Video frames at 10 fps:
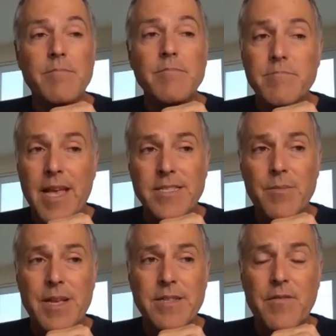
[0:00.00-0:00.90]
makes a
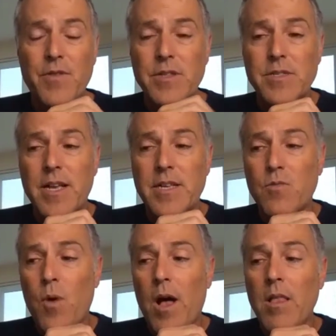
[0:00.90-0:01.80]
big difference
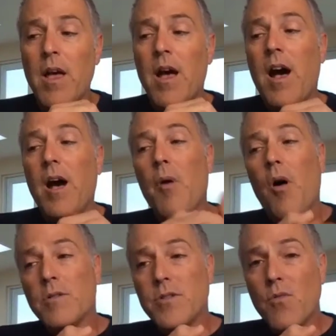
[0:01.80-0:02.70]
as well.
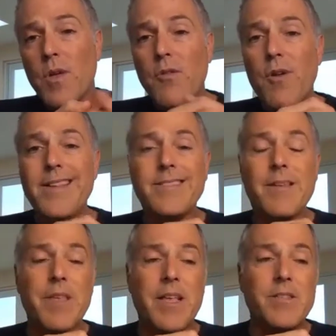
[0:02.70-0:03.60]
Also, we created
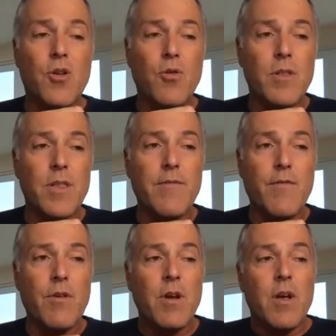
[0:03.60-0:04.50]
something internally
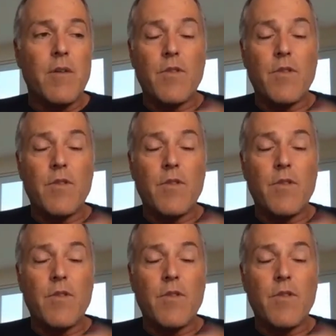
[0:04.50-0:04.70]
for the